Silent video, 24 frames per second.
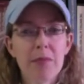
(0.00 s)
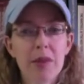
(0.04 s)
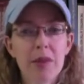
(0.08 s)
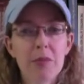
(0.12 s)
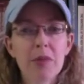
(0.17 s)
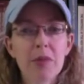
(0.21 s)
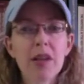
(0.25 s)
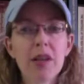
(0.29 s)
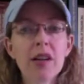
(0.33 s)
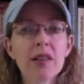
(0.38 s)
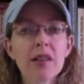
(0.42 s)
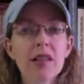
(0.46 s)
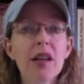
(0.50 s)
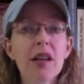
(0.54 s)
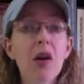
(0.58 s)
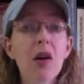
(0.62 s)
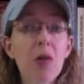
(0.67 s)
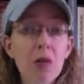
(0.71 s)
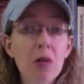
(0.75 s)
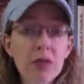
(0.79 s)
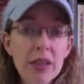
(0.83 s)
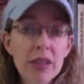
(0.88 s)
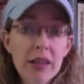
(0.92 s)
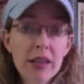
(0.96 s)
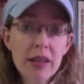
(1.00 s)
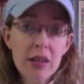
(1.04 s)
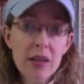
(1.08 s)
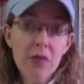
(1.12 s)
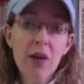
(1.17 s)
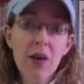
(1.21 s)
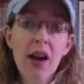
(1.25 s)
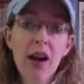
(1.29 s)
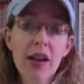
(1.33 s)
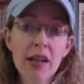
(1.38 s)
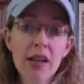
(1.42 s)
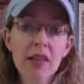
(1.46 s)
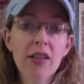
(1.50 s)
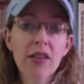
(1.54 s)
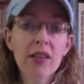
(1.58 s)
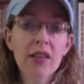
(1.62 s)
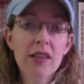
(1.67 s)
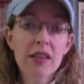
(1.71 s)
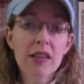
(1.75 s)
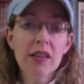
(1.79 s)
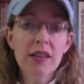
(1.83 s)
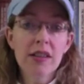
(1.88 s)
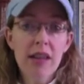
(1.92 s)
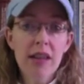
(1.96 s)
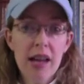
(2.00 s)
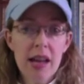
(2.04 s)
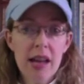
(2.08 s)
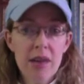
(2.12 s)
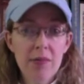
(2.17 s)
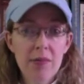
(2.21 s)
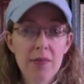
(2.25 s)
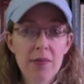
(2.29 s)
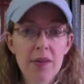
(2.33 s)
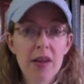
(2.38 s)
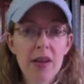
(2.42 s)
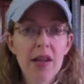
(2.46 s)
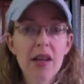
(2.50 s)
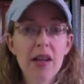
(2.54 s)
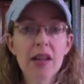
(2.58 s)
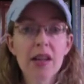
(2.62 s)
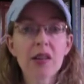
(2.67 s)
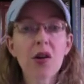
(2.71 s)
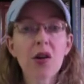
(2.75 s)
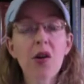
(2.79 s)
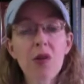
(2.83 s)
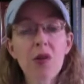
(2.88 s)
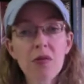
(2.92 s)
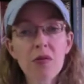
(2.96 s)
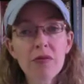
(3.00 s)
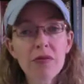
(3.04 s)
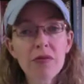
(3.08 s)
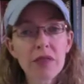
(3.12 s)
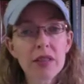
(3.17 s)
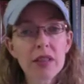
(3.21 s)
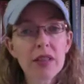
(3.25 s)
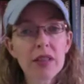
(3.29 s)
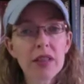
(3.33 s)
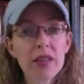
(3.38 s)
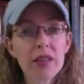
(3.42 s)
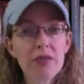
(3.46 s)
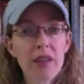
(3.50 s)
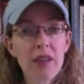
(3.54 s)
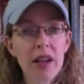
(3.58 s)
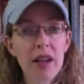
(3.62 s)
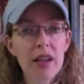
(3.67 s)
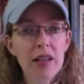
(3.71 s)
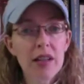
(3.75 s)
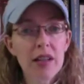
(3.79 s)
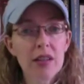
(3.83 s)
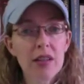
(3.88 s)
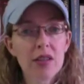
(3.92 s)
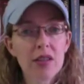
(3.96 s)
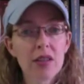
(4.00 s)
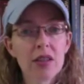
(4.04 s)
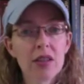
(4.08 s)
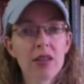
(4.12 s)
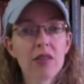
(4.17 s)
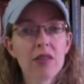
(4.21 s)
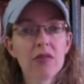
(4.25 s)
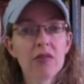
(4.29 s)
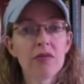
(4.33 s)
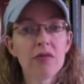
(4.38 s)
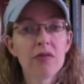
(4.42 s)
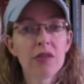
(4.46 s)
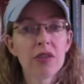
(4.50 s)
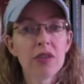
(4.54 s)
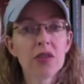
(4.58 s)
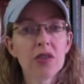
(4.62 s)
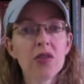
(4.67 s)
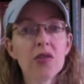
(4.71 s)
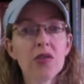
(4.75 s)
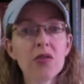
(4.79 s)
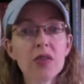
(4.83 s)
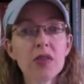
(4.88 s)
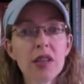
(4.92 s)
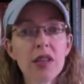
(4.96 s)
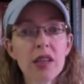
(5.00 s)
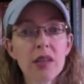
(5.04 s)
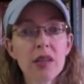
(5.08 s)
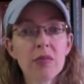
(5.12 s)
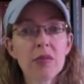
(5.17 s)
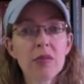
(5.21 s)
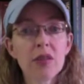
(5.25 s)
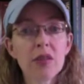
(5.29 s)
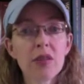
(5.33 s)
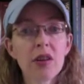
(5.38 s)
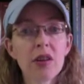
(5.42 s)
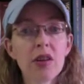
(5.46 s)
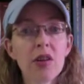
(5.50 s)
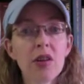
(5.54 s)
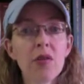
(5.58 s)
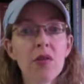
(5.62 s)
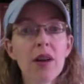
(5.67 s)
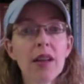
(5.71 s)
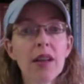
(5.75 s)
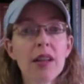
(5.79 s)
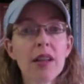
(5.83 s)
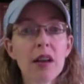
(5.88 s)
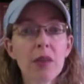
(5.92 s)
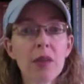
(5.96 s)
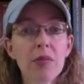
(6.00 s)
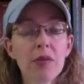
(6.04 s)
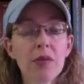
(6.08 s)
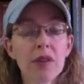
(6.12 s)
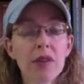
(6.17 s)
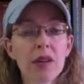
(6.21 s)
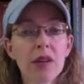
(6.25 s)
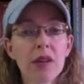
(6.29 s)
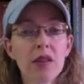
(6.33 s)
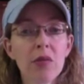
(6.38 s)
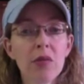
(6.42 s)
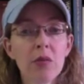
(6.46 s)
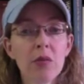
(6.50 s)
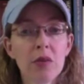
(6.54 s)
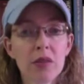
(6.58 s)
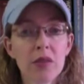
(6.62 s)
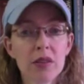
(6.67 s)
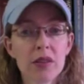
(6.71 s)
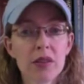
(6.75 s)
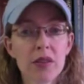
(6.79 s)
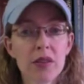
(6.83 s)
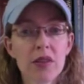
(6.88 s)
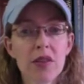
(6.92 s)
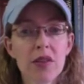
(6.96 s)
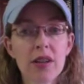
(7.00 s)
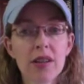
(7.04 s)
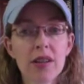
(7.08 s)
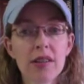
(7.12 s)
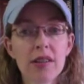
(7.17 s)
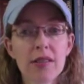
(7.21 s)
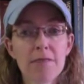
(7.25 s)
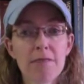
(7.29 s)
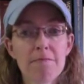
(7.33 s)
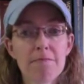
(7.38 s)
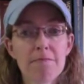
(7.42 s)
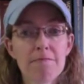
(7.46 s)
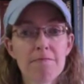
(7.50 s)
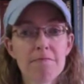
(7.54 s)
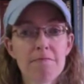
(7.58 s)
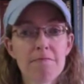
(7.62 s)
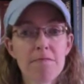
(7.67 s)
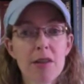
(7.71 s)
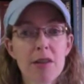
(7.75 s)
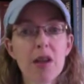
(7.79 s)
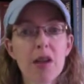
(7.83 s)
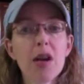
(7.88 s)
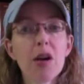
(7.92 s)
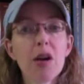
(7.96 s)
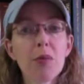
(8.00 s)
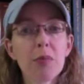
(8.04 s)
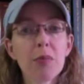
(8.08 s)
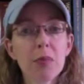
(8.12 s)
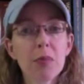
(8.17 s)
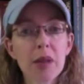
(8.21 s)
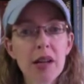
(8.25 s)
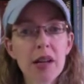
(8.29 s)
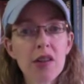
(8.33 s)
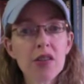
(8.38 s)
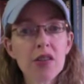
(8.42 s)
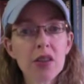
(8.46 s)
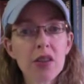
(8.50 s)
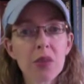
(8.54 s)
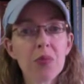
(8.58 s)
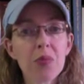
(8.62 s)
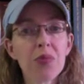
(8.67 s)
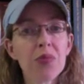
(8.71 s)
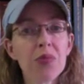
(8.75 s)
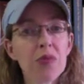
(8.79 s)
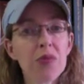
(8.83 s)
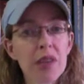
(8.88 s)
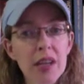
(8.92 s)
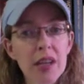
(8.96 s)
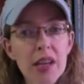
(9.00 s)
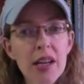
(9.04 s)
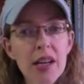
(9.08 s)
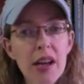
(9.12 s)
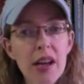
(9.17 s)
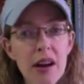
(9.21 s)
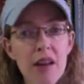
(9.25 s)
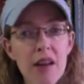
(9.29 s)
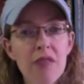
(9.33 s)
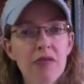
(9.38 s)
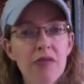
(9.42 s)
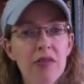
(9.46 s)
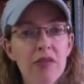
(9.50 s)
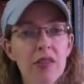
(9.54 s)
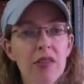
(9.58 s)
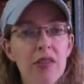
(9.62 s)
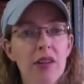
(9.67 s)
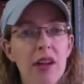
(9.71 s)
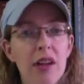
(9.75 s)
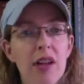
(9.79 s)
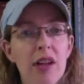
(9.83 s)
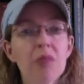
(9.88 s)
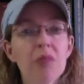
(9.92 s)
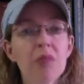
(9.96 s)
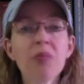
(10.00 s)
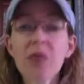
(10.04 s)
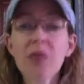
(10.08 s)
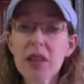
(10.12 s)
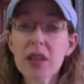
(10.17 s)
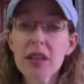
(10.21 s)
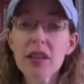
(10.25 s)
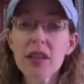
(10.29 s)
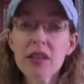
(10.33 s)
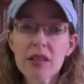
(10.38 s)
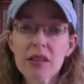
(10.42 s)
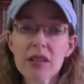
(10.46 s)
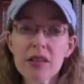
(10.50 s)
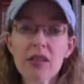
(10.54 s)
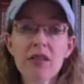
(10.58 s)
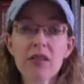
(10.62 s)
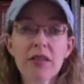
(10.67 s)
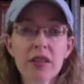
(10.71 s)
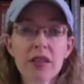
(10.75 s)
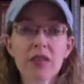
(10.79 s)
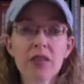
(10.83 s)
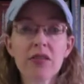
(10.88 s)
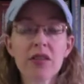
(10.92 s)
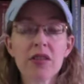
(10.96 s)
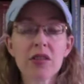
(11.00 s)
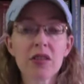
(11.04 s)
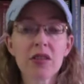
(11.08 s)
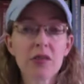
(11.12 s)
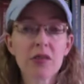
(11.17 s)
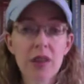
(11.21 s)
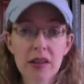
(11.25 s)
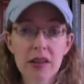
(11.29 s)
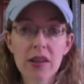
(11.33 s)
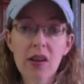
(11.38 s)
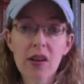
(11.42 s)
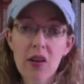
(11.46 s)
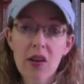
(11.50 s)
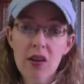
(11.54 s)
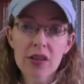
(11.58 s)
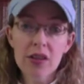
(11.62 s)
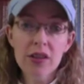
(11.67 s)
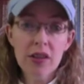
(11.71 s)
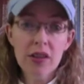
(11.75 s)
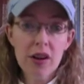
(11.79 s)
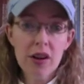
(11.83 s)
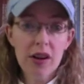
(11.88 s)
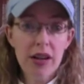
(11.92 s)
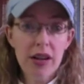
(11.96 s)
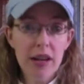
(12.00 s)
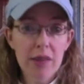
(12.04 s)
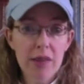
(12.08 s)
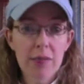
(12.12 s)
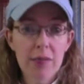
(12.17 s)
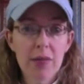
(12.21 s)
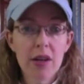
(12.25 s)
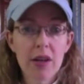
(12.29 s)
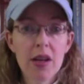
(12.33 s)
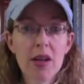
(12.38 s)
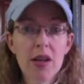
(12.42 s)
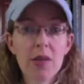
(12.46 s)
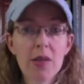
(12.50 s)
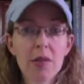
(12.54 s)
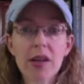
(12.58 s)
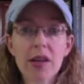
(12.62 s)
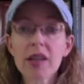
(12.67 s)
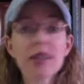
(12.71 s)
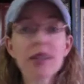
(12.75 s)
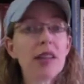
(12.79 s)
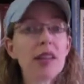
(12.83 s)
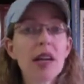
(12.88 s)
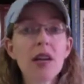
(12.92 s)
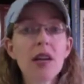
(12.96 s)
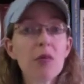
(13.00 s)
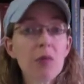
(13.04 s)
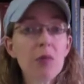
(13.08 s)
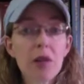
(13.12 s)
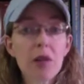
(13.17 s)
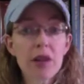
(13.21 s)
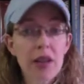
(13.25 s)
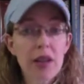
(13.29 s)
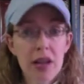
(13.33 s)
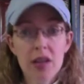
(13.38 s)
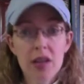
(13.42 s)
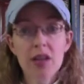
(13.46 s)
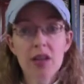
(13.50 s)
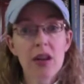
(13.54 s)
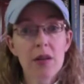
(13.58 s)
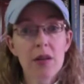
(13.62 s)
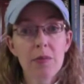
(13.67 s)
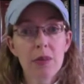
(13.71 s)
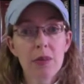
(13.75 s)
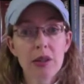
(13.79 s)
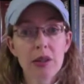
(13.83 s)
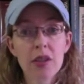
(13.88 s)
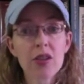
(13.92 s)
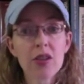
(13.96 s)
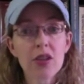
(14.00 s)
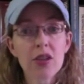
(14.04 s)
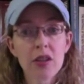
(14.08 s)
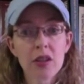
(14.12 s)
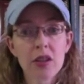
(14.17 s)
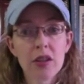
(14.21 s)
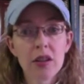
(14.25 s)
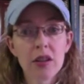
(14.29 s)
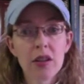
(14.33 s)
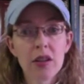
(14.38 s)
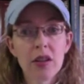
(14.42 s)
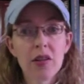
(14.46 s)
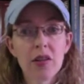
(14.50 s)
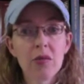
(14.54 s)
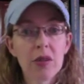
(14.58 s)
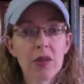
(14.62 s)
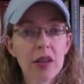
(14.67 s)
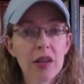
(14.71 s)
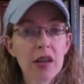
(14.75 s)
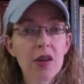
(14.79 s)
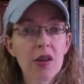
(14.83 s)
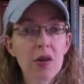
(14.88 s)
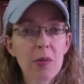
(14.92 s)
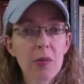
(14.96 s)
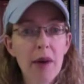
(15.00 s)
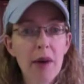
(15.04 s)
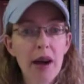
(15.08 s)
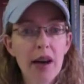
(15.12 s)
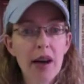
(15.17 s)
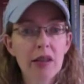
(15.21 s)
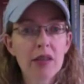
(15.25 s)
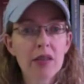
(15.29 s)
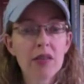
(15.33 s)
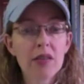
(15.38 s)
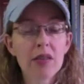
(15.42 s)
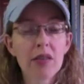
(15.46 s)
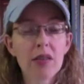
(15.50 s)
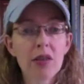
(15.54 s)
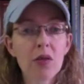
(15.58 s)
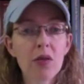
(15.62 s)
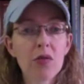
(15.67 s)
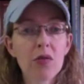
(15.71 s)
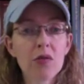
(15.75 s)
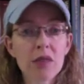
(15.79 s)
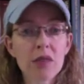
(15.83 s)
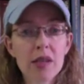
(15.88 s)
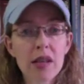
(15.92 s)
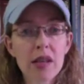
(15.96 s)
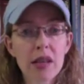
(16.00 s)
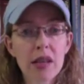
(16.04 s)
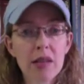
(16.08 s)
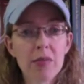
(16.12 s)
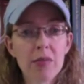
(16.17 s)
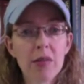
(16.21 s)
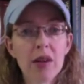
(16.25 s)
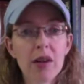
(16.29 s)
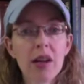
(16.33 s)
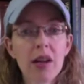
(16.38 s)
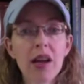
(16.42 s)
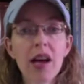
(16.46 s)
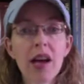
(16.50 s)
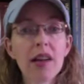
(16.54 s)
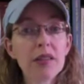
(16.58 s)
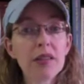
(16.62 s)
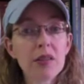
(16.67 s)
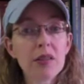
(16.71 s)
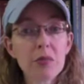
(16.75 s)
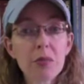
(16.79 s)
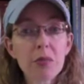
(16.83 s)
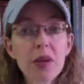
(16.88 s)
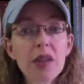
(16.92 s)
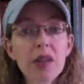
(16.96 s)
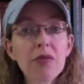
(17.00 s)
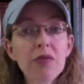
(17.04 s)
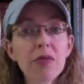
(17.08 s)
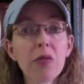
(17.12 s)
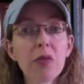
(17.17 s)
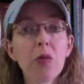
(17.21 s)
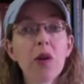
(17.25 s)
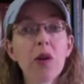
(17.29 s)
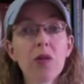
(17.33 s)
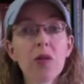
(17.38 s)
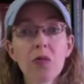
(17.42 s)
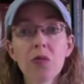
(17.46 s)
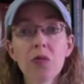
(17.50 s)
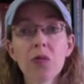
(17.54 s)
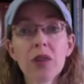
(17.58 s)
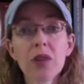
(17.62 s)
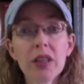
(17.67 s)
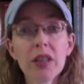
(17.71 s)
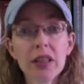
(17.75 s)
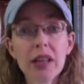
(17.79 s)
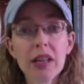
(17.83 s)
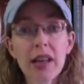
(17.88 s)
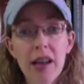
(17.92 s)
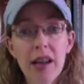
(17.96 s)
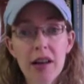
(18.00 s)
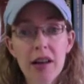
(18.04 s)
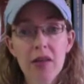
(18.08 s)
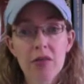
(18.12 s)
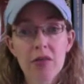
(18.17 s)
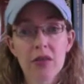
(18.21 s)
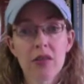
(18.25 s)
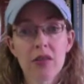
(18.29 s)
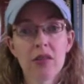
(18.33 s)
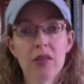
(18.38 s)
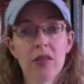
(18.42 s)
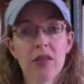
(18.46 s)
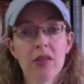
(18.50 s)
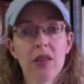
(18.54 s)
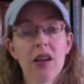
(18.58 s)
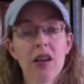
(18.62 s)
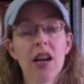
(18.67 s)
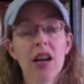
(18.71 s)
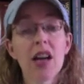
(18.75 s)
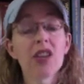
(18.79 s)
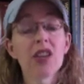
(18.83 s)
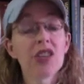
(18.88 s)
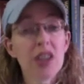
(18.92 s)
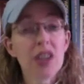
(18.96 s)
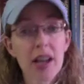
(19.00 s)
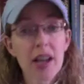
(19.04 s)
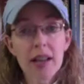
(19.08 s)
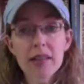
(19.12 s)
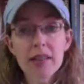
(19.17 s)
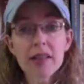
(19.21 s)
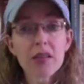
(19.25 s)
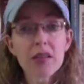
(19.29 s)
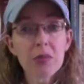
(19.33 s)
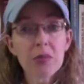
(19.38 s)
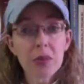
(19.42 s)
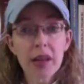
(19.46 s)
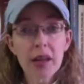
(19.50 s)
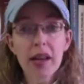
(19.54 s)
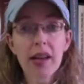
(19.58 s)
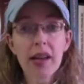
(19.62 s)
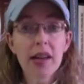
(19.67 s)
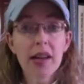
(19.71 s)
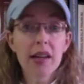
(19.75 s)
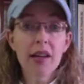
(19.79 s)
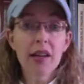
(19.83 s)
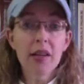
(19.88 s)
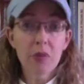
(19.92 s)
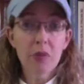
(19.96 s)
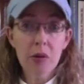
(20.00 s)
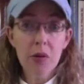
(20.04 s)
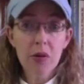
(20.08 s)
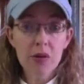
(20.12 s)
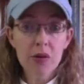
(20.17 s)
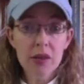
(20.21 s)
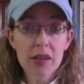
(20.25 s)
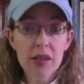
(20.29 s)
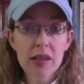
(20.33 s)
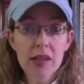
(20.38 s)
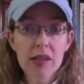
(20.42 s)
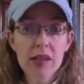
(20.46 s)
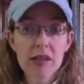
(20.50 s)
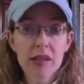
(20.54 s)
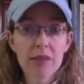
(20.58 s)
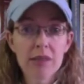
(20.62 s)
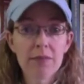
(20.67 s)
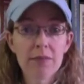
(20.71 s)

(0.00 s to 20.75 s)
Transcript: because the only thing riding on this game is home field advantage for the two teams who end up in the World Series. Players are pretty careful and pretty conservative too at the All-Star Game because they don't want to end up injured when they go back to their own team and compete for what really counts, a chance to play in the postseason.